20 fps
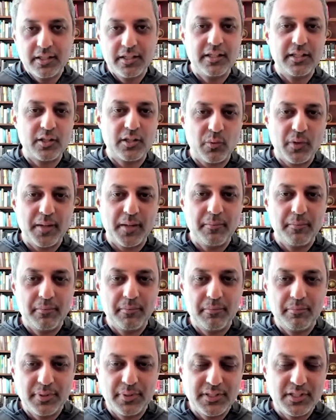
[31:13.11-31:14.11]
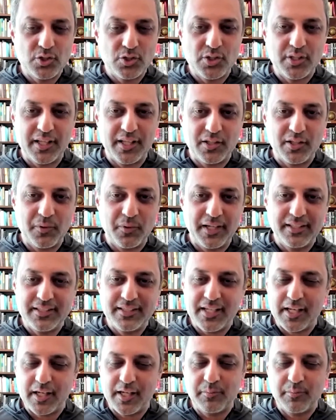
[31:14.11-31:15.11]
in the right position at the right
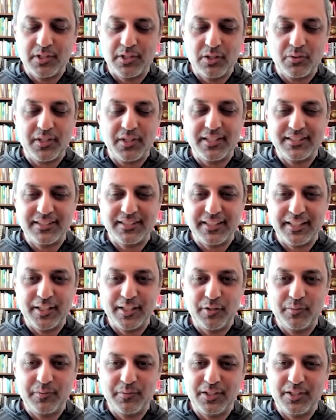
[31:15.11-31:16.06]
time. Let's see.